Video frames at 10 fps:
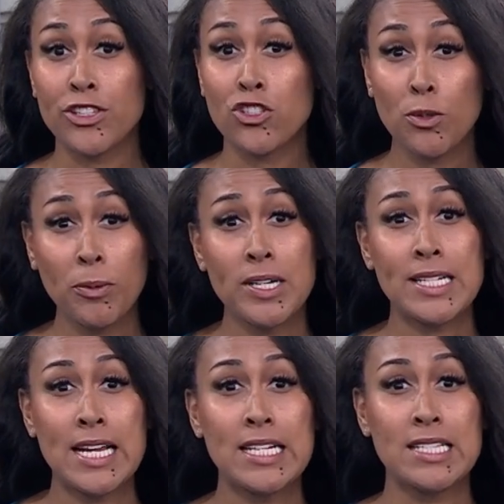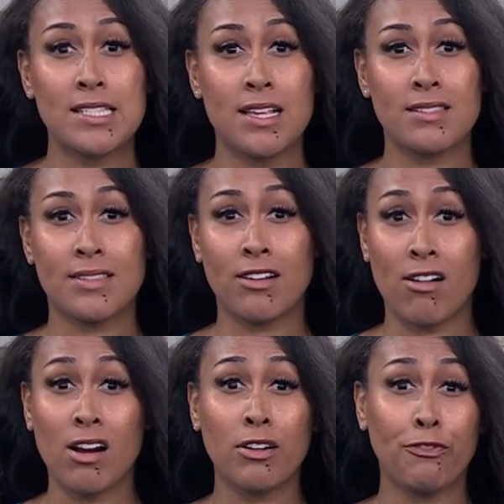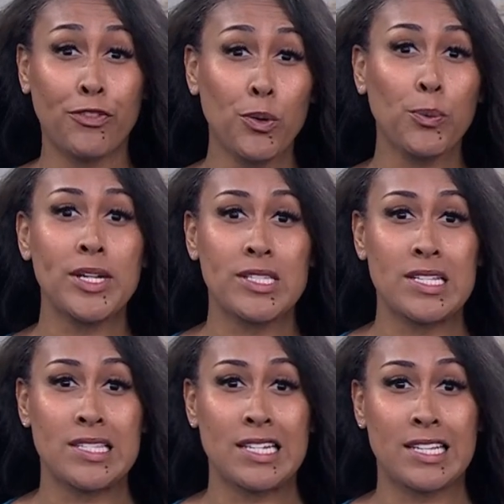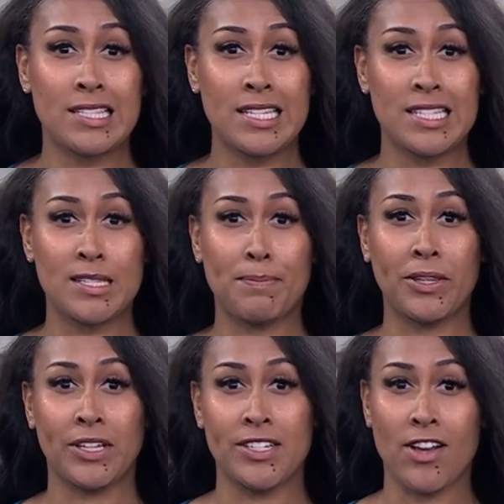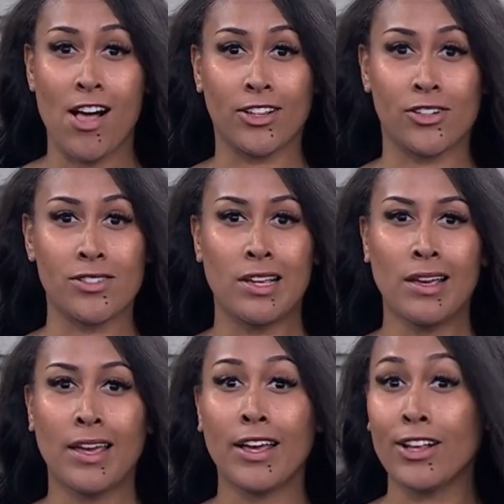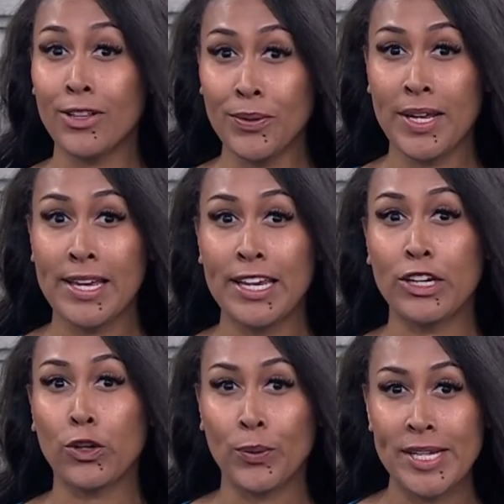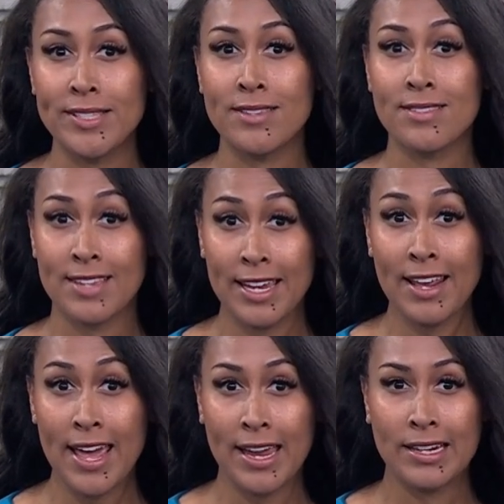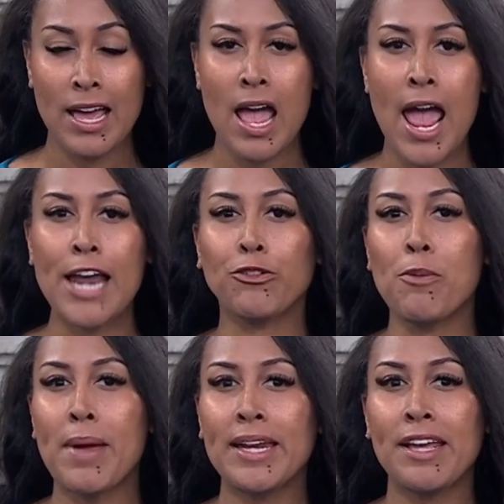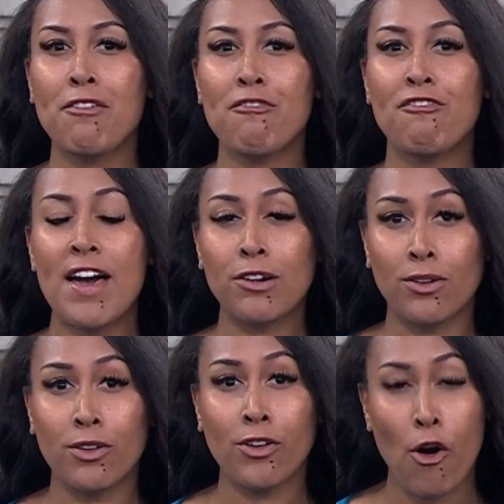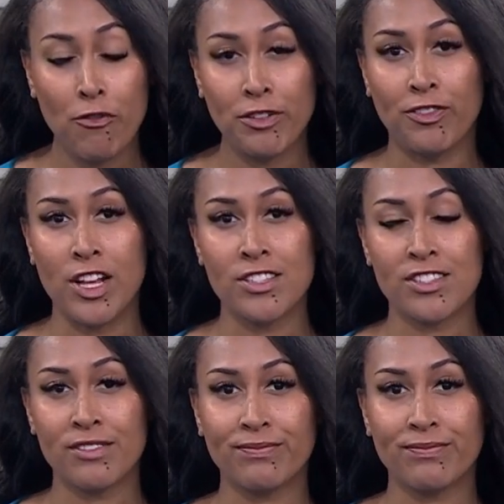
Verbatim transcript: superintendent says there are a few reasons it exceeds a billion dollars, including increased state aid and remaining federal COVID funds.